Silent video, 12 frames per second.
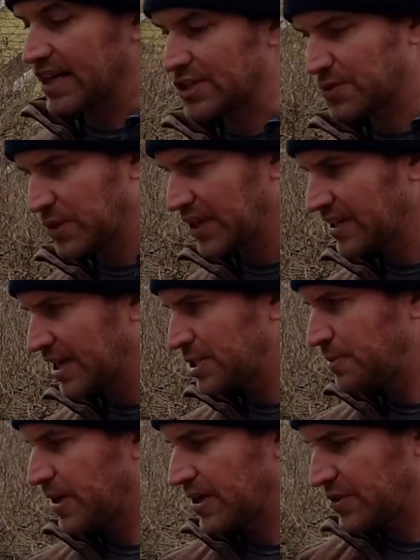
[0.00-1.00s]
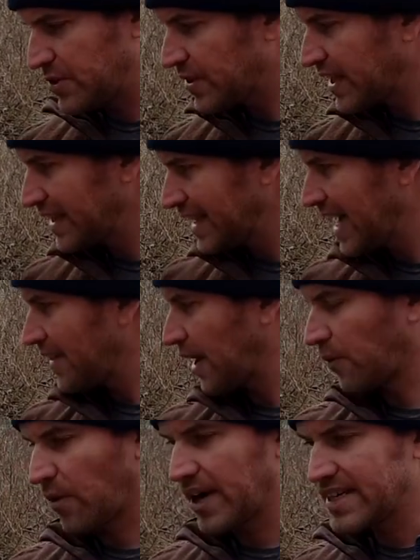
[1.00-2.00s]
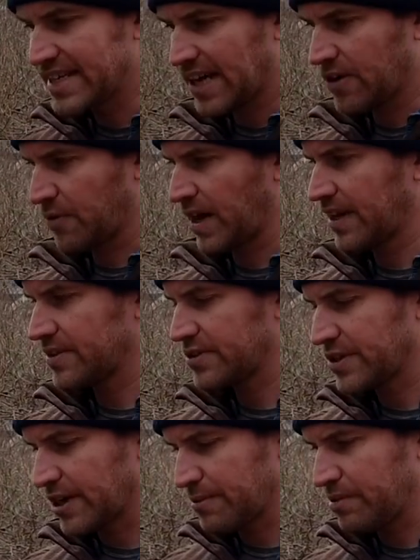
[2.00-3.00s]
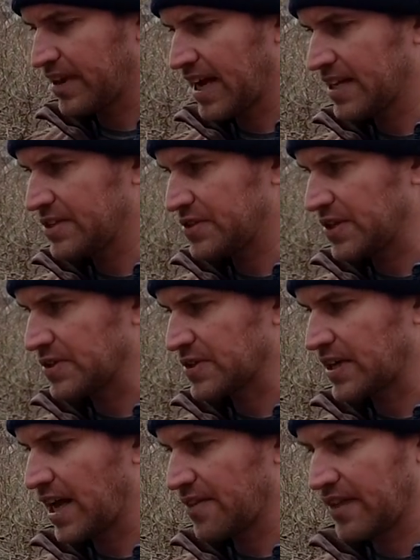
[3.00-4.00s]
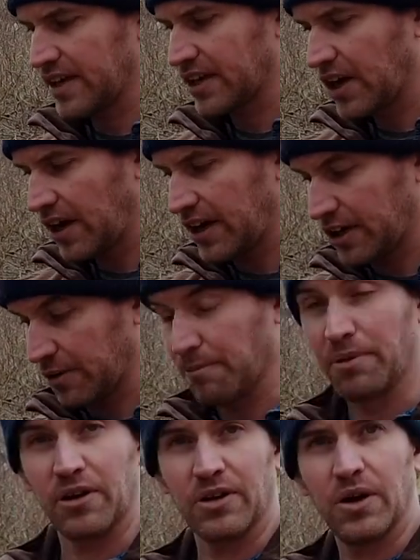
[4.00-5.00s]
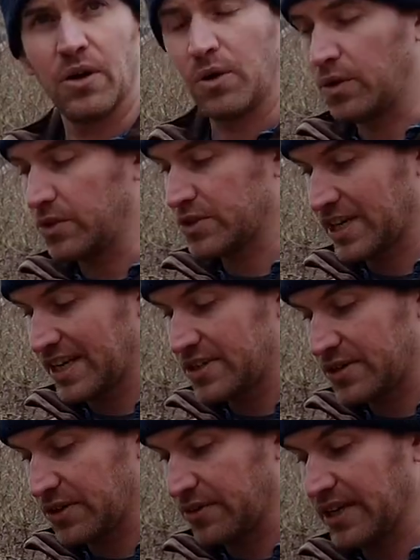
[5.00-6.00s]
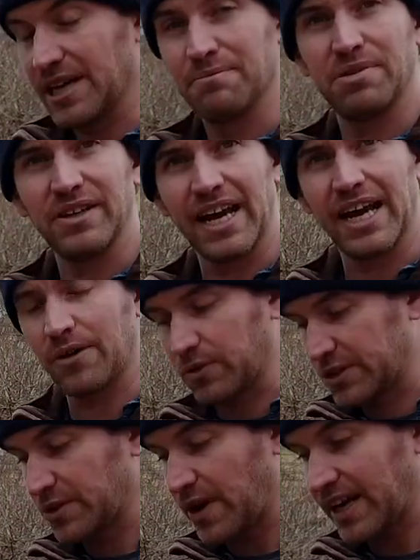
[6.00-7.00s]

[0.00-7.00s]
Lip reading: And it's really nice because you can lay that right down right at the start of planting season and then cut or burn holes into it and plant